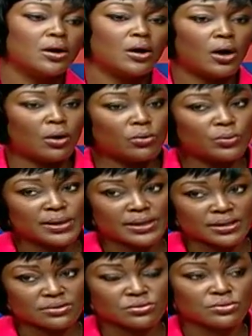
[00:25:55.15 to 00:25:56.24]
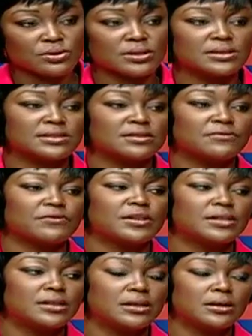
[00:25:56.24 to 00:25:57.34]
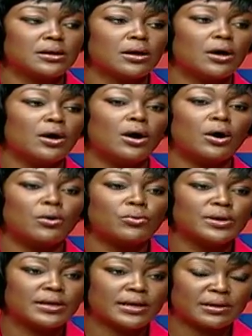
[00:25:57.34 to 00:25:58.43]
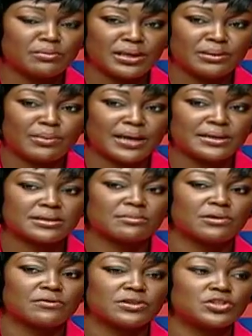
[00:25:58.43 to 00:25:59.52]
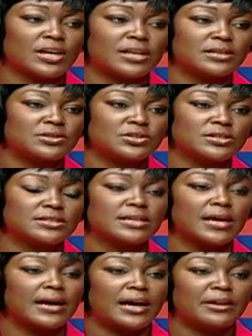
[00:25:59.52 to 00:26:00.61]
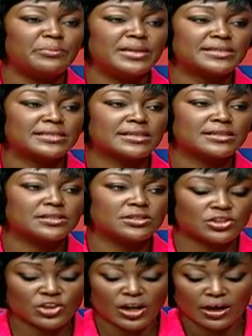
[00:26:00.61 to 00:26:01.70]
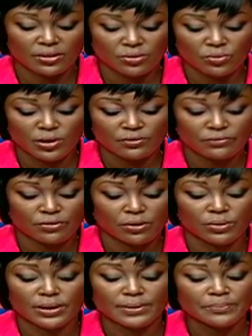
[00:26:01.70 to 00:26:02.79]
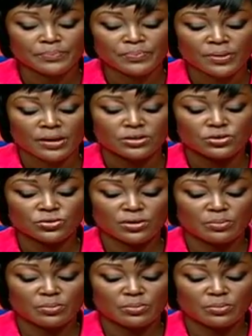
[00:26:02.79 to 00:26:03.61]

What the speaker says: how we can do things differently, how we can minimize some of the challenges, and basically to chart the way forward. And so the